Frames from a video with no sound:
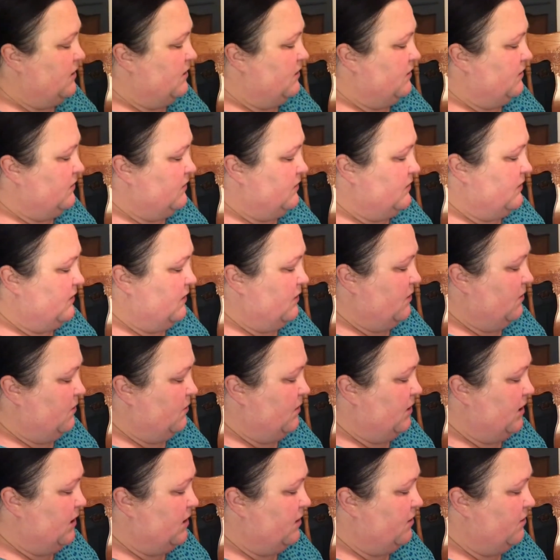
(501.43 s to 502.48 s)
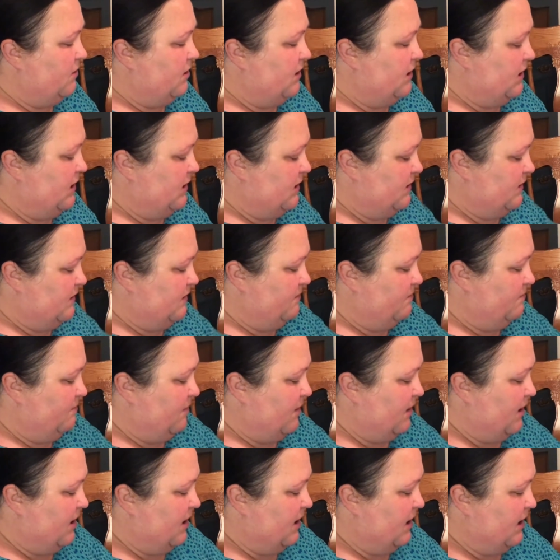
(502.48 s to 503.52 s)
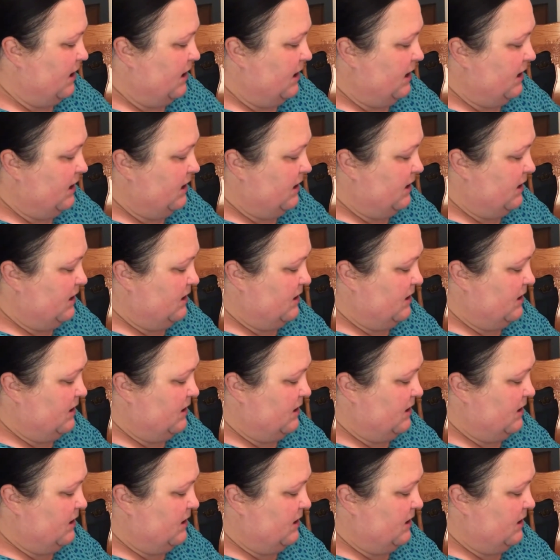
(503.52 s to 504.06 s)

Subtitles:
So here is my